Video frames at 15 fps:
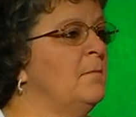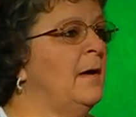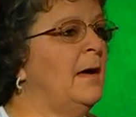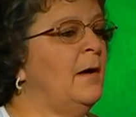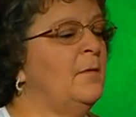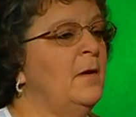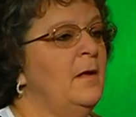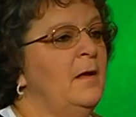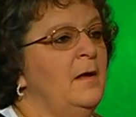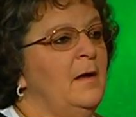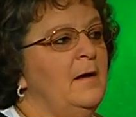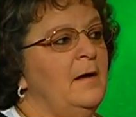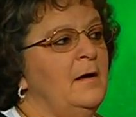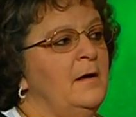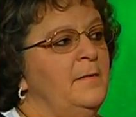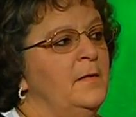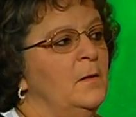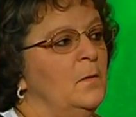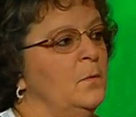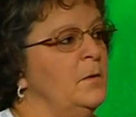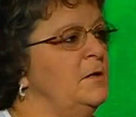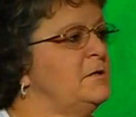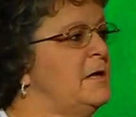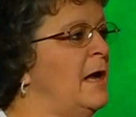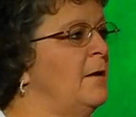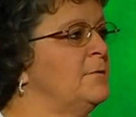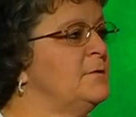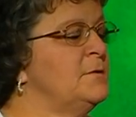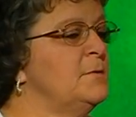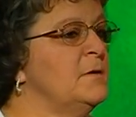out, that'll reach
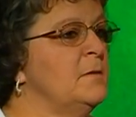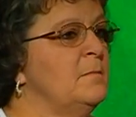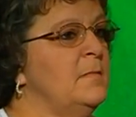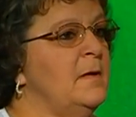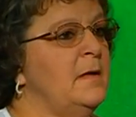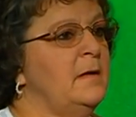out to them.